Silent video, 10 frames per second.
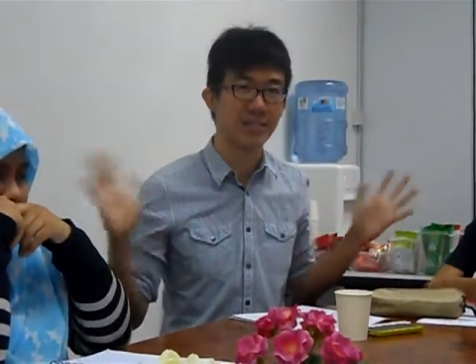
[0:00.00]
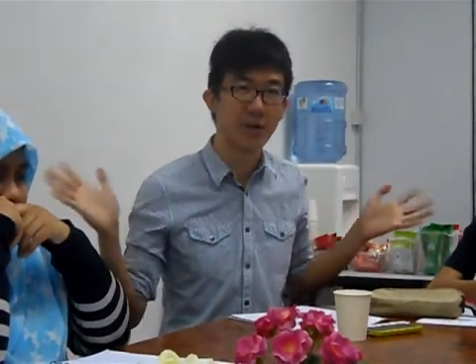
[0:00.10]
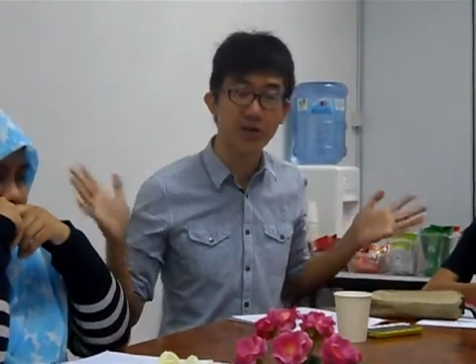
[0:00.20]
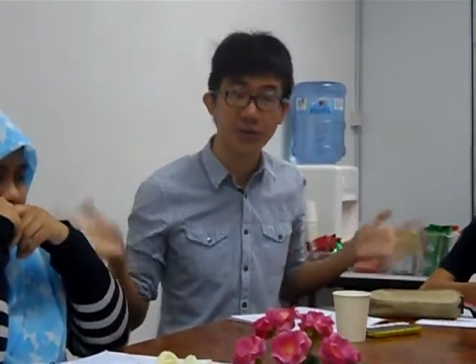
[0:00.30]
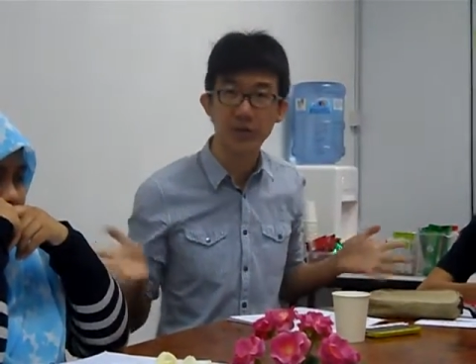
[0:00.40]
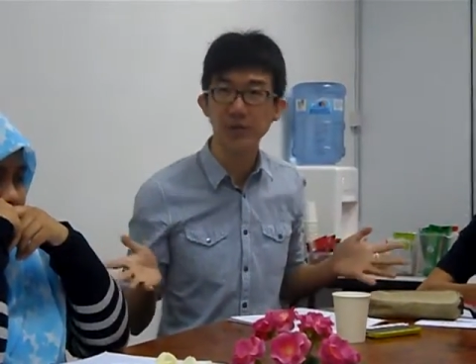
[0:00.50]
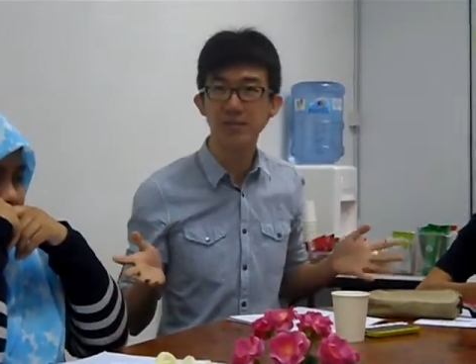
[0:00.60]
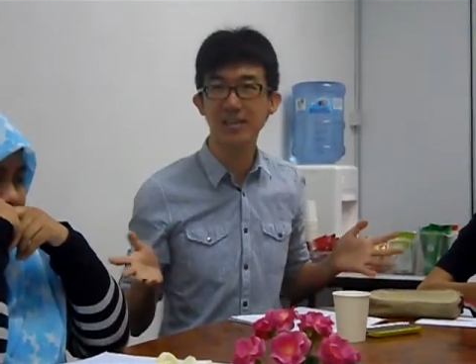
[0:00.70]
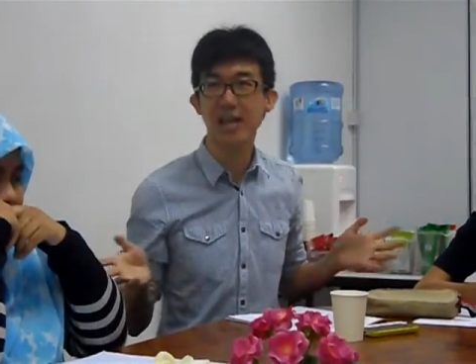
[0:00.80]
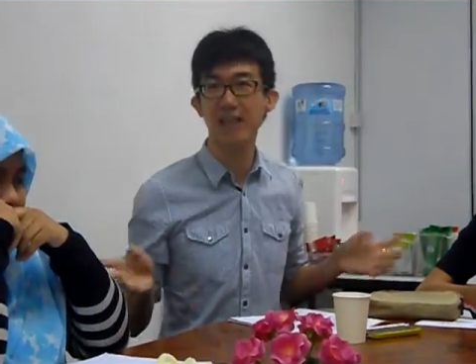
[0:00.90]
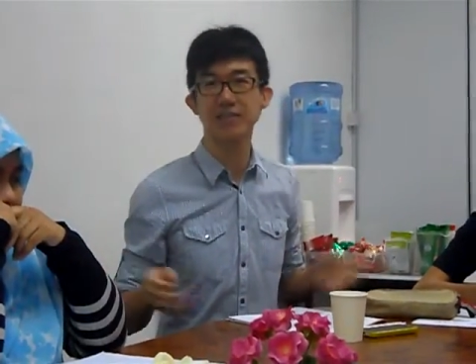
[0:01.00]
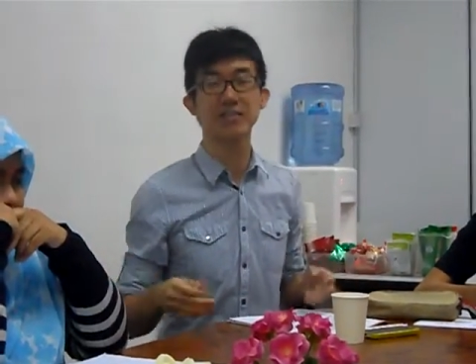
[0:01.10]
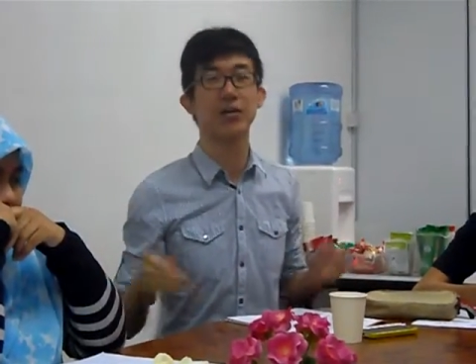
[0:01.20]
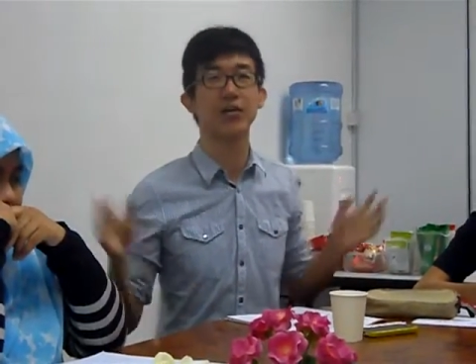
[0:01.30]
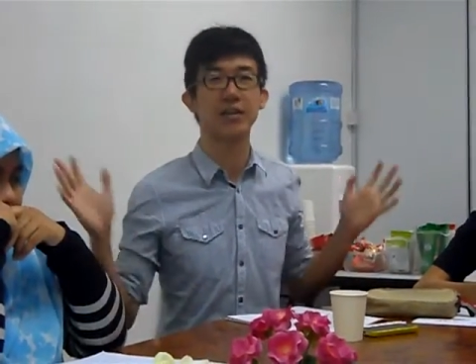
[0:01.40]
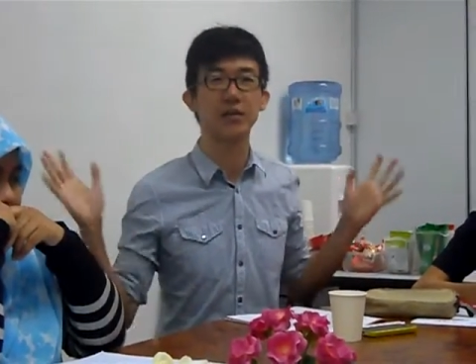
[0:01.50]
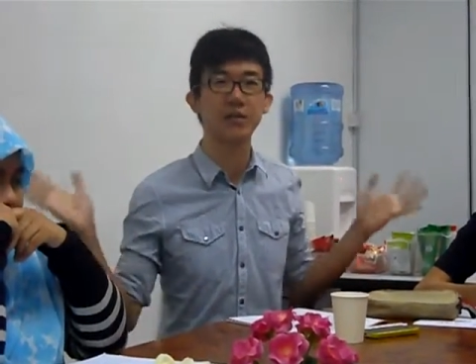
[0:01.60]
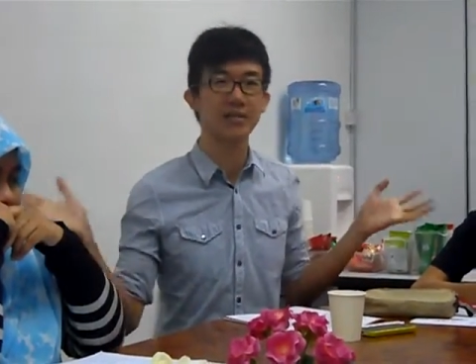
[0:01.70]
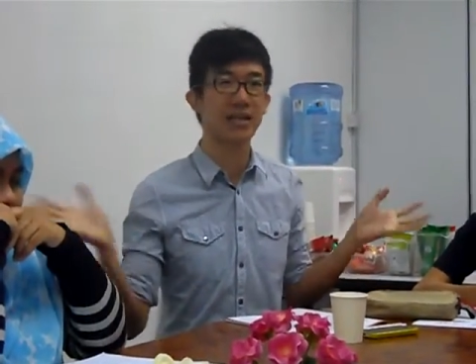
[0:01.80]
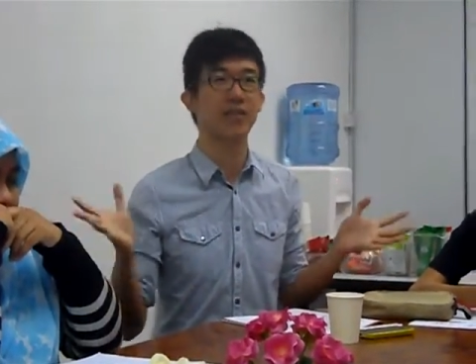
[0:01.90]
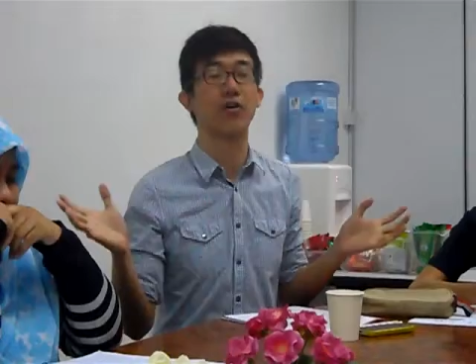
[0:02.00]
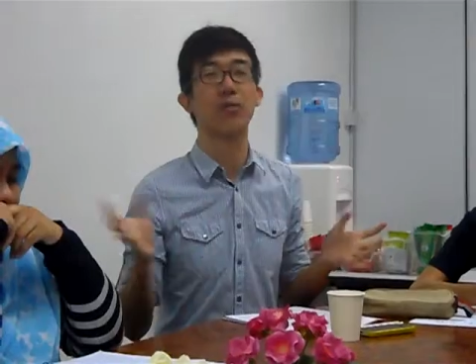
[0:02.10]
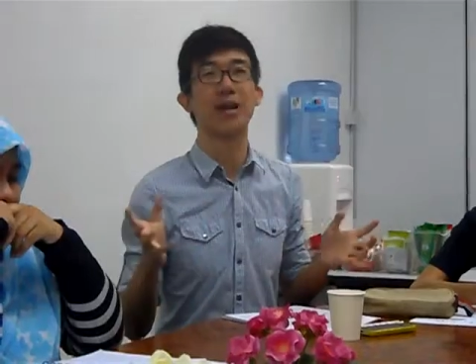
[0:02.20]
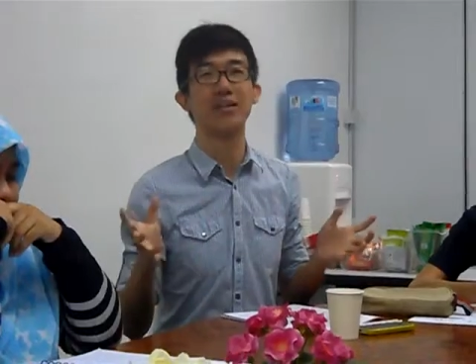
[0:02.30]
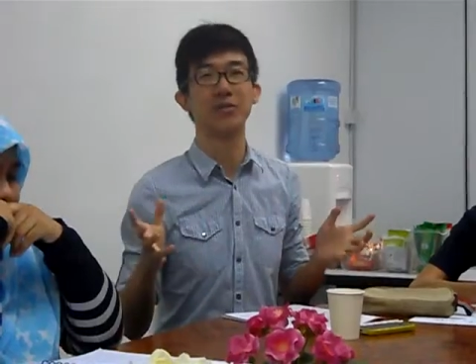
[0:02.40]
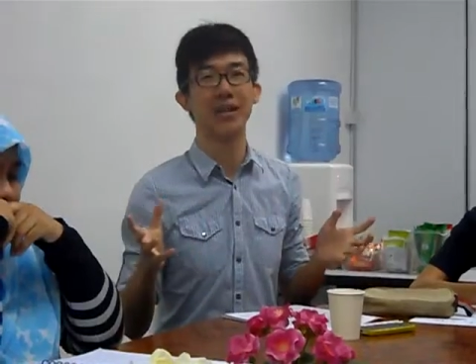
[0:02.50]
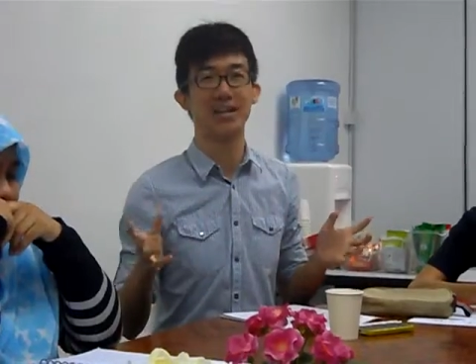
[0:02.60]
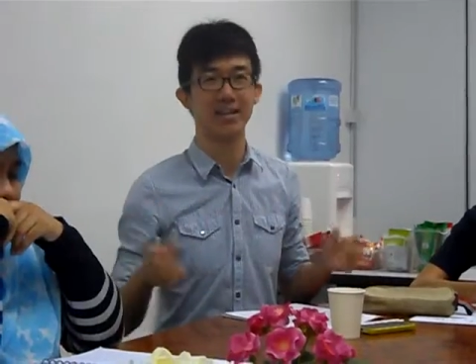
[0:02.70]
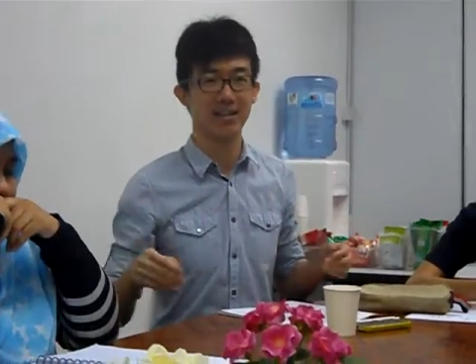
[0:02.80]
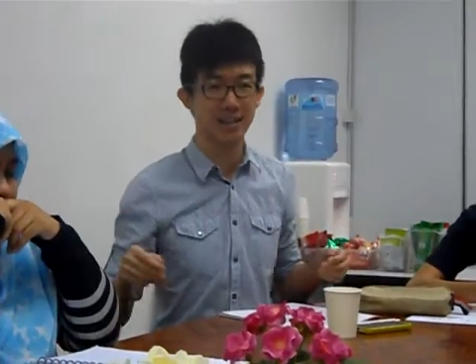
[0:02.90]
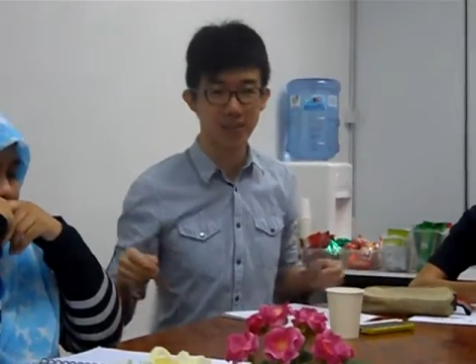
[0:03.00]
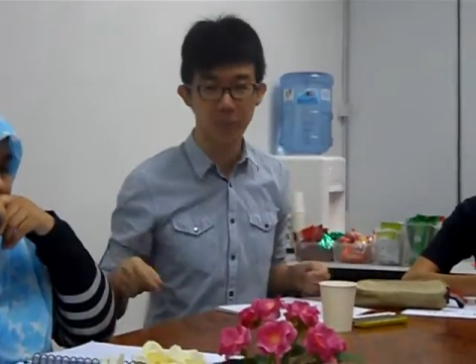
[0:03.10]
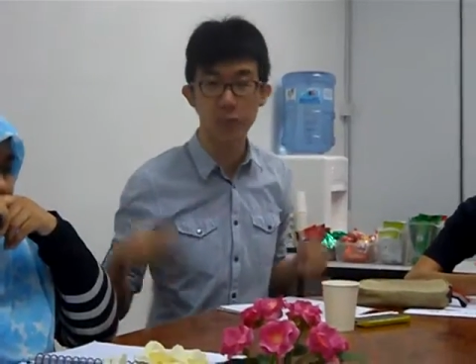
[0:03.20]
see all the real stuff combined together,